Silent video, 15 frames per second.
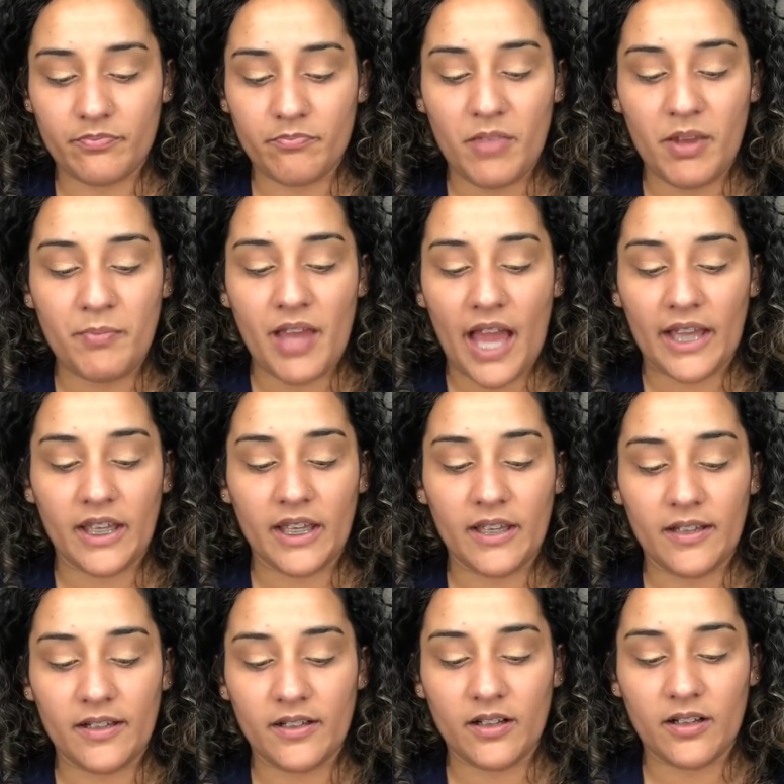Maybe I
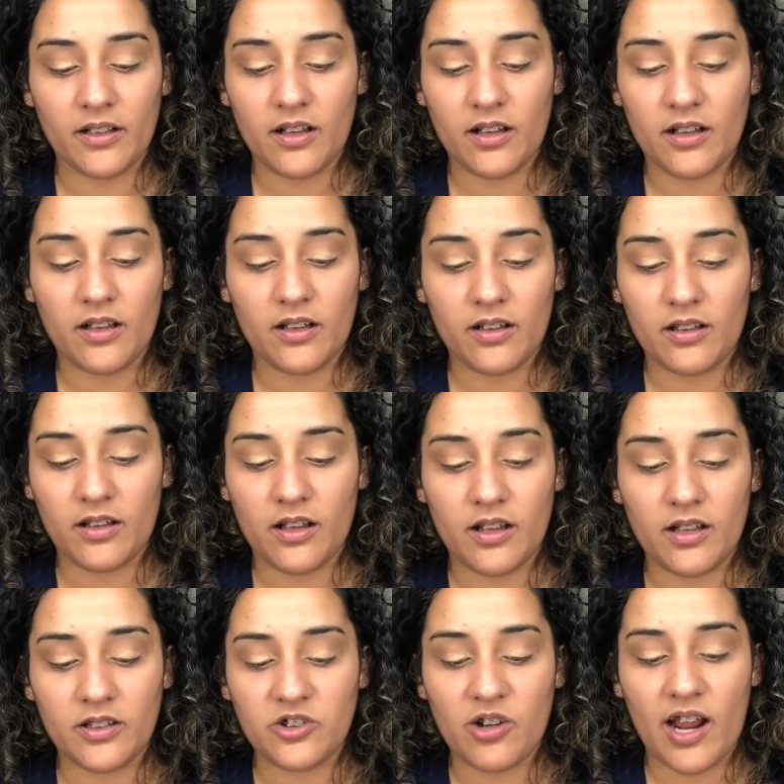can
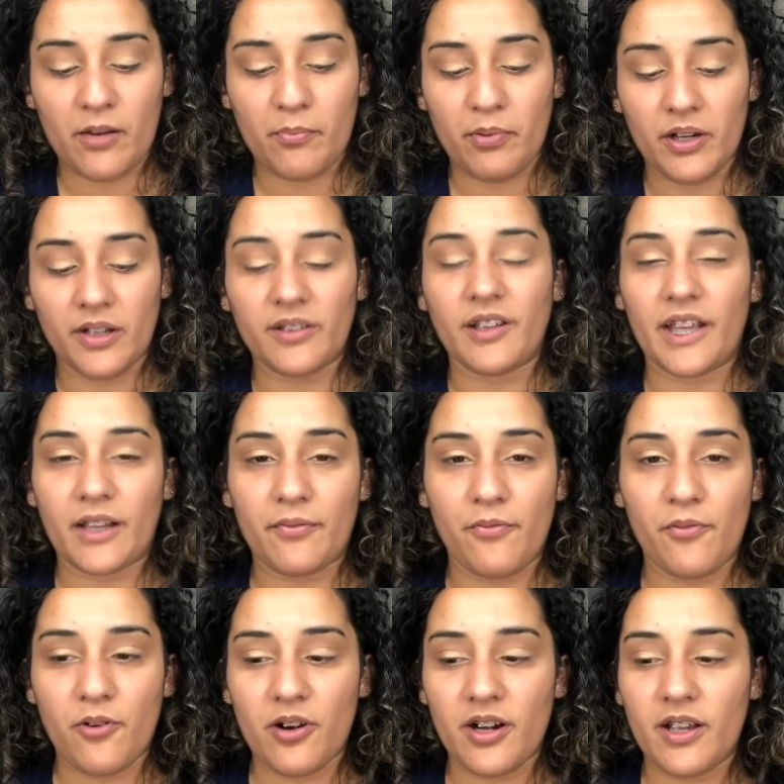try to put a
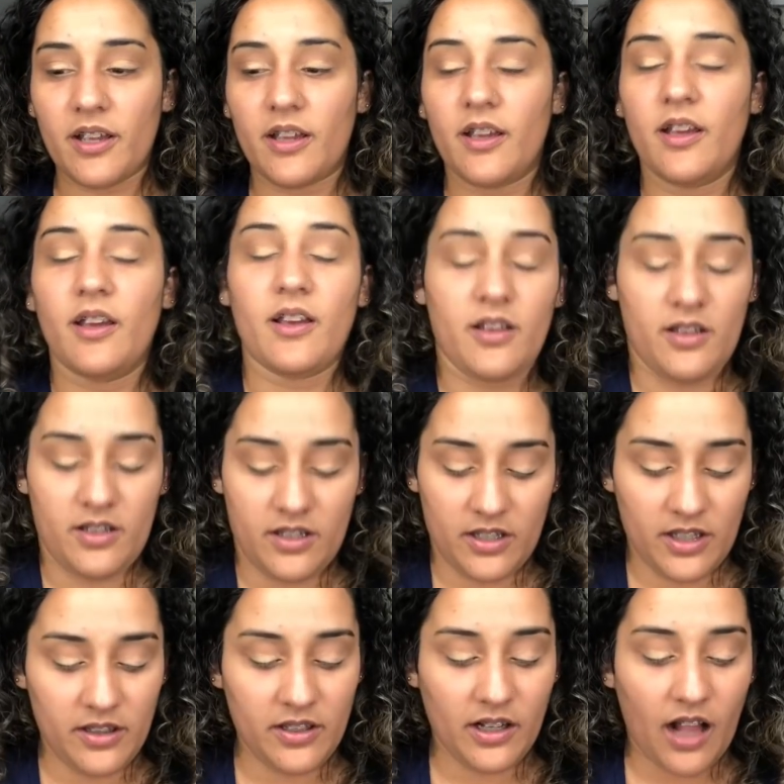link for it
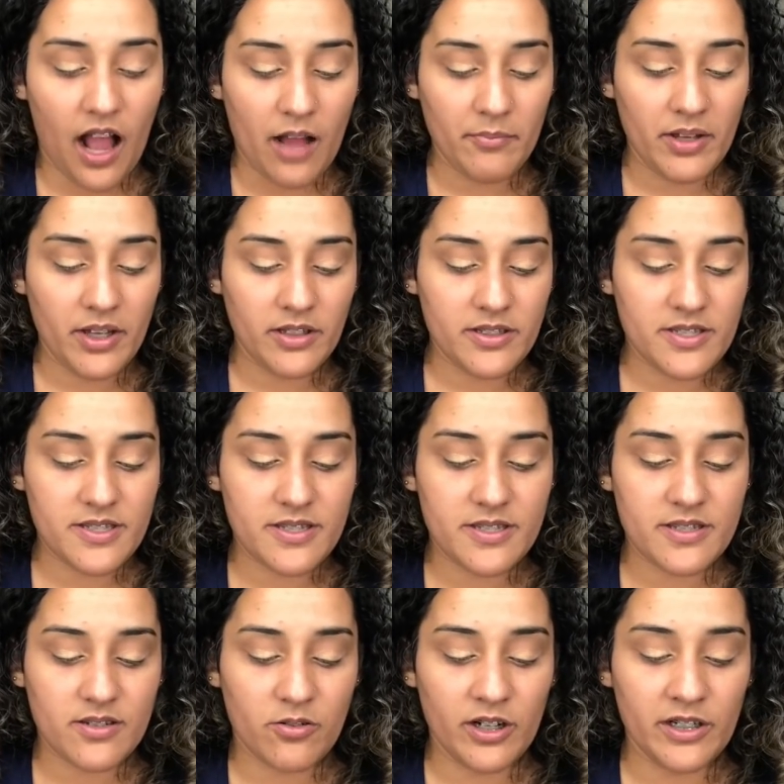in the
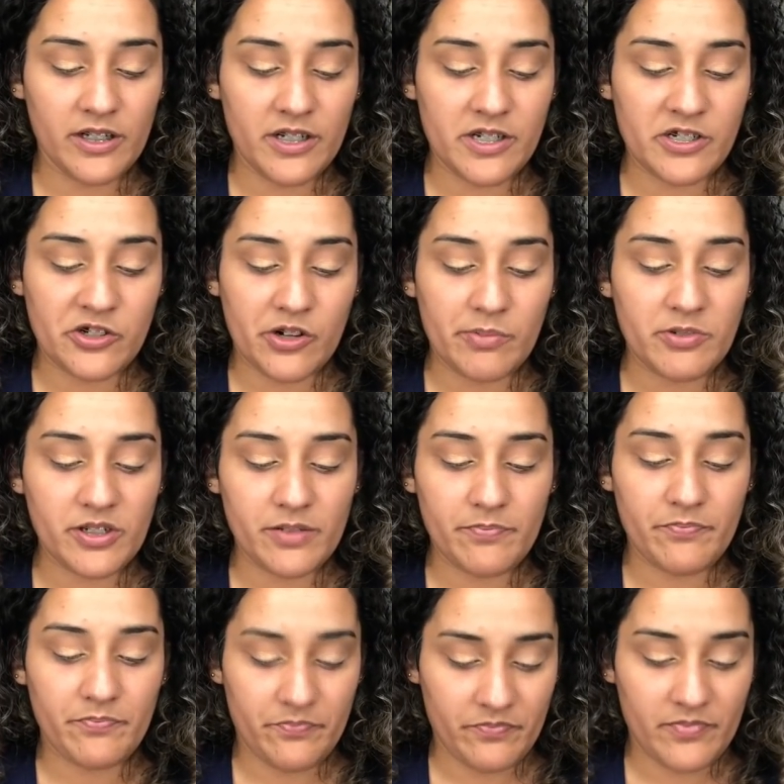comments or in the
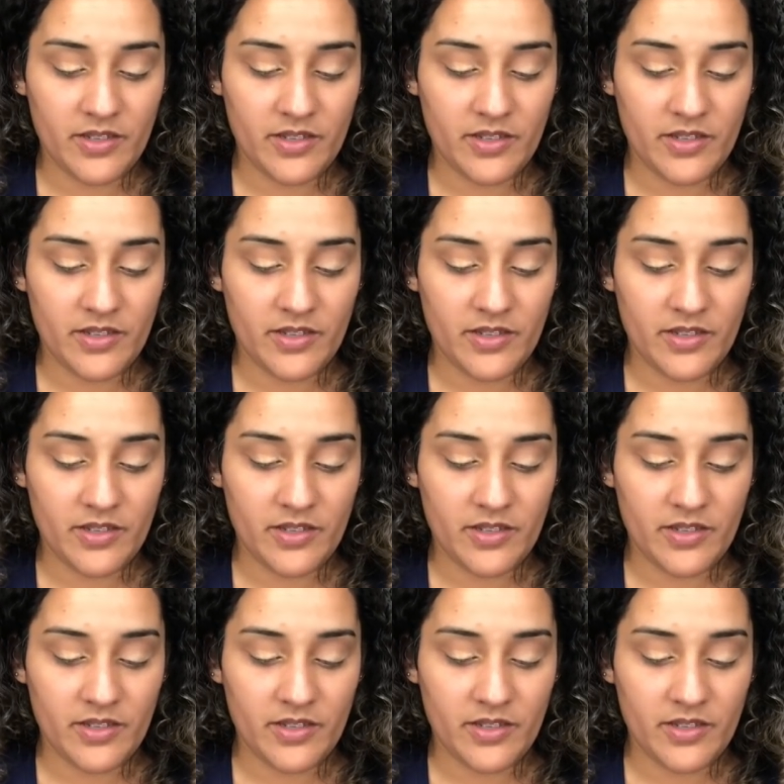description